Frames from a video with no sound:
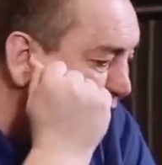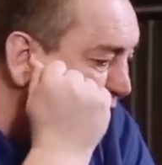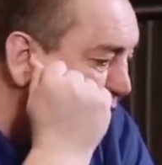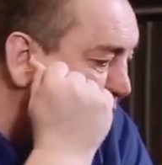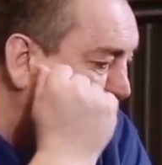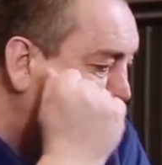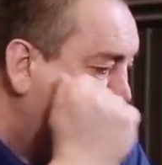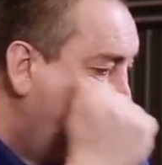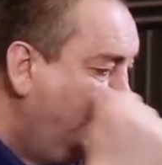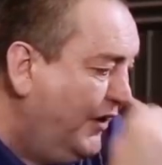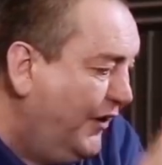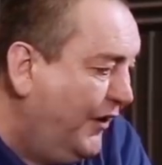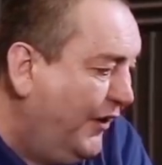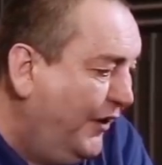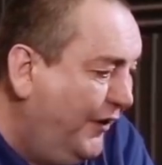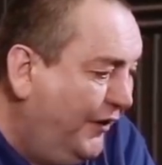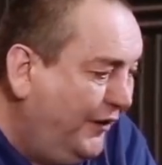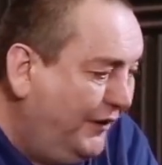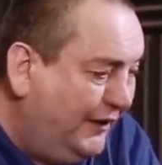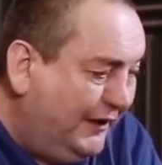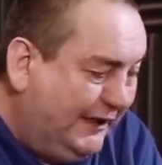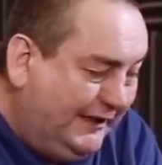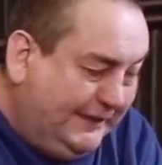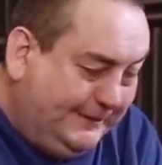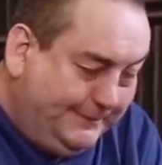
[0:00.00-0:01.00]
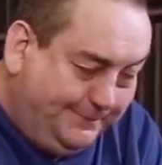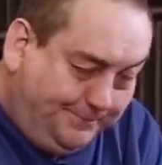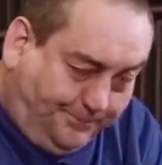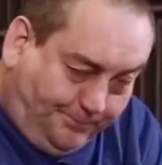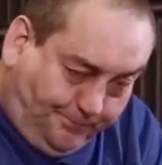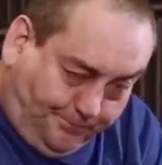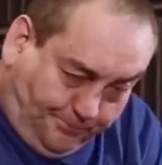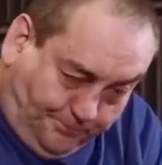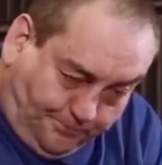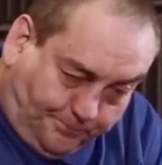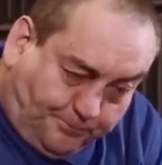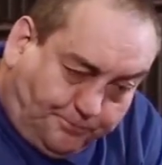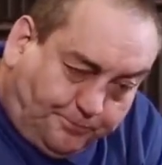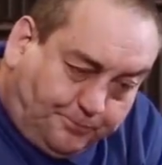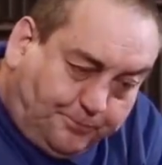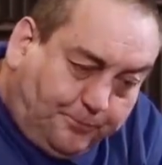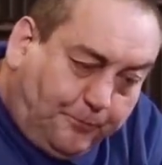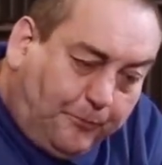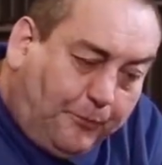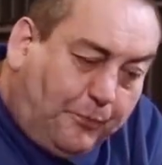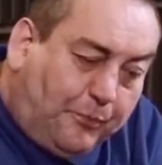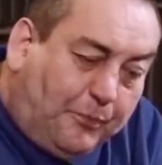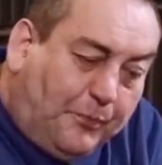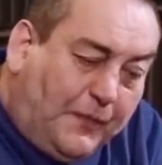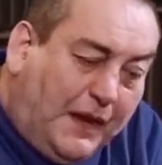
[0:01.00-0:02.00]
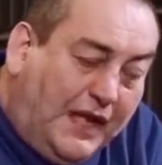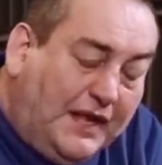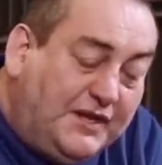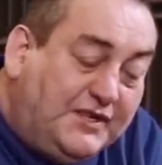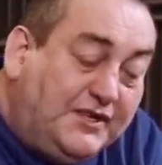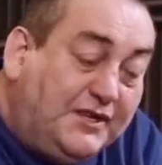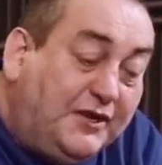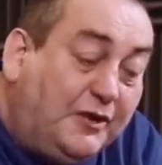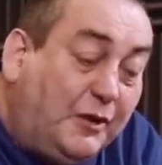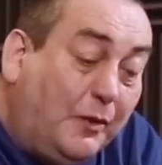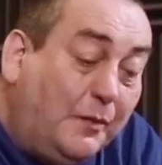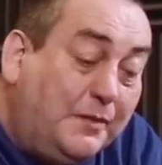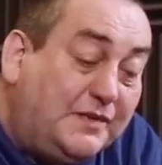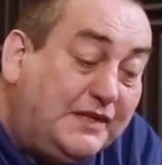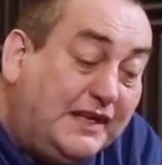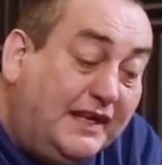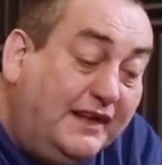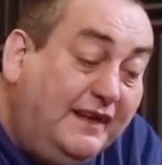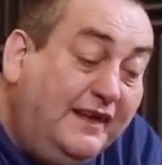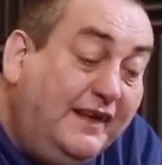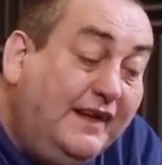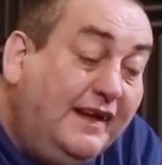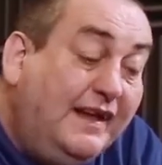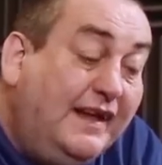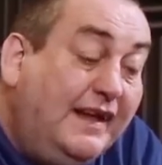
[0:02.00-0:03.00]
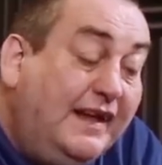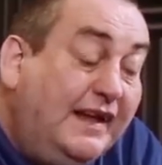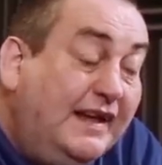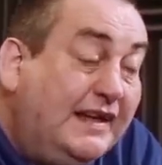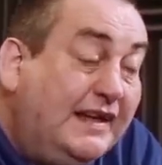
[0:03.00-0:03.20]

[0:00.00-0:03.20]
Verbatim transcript: some fucking girl, like, and she comes in.